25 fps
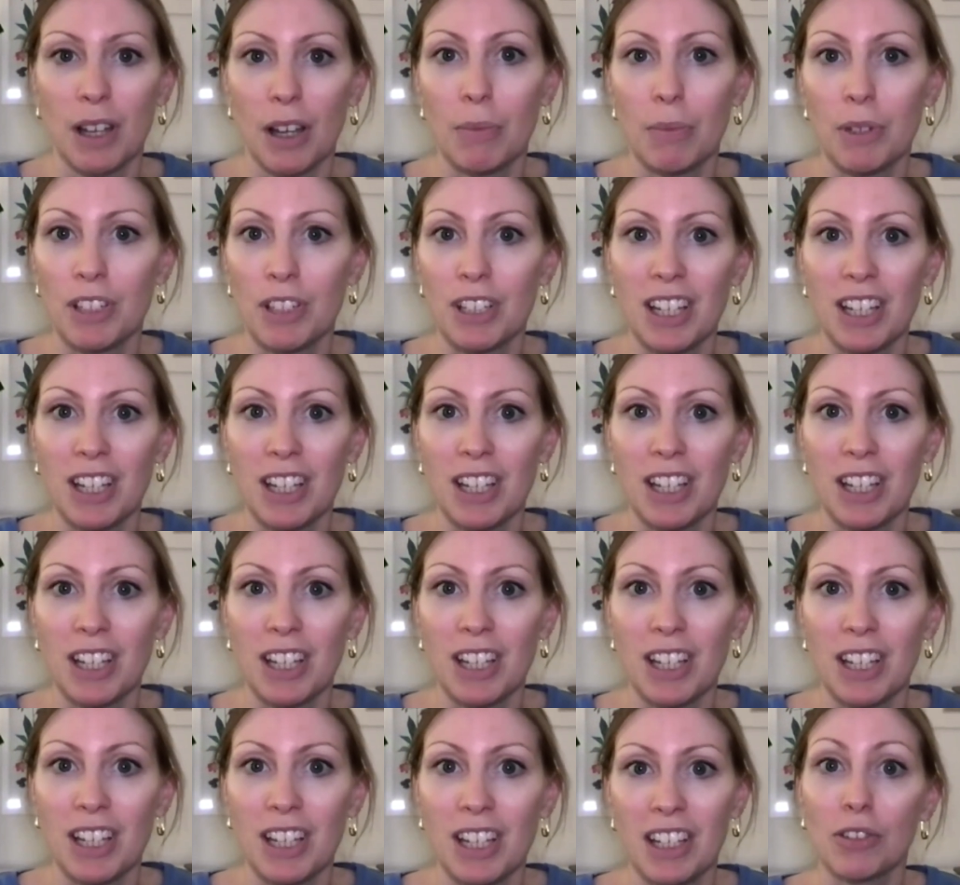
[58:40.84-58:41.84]
a
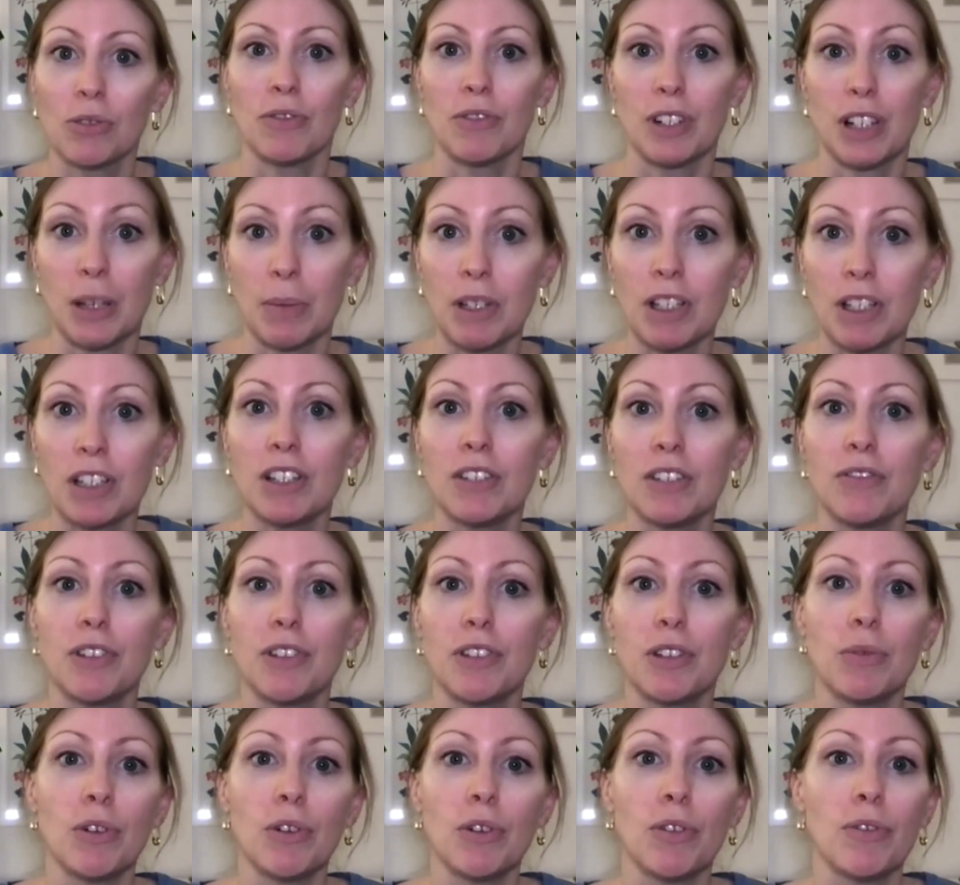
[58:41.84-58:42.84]
particular sort of
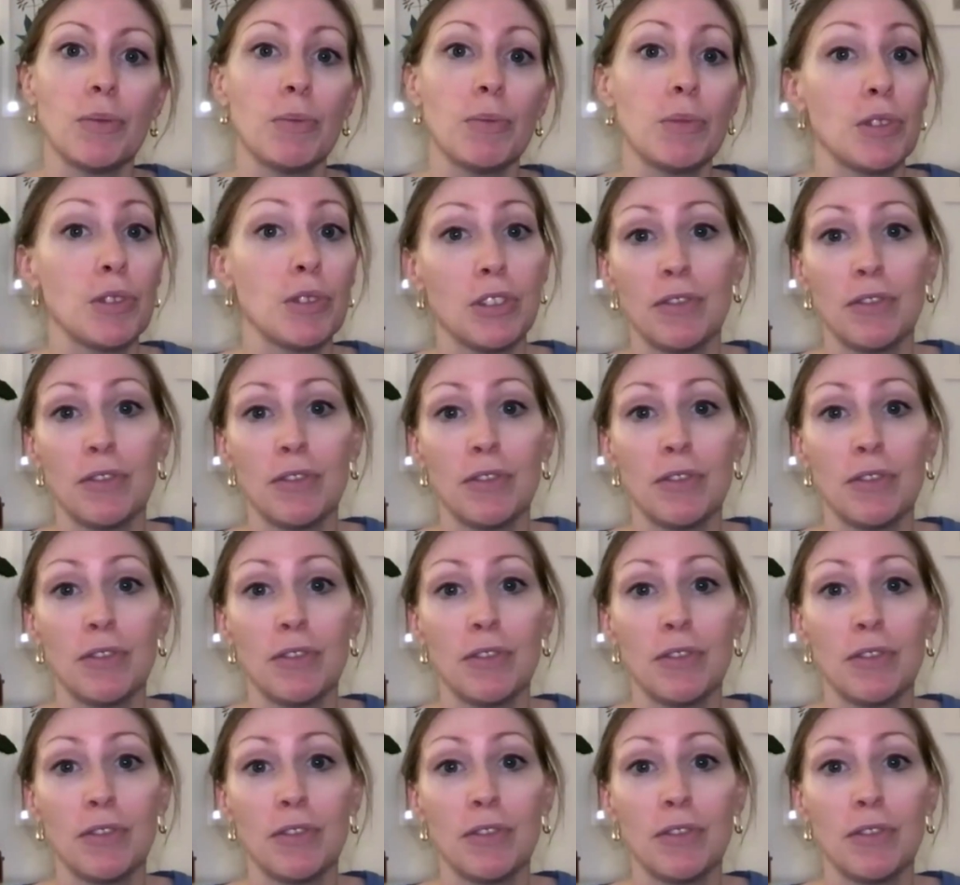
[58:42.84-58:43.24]
limited view of them?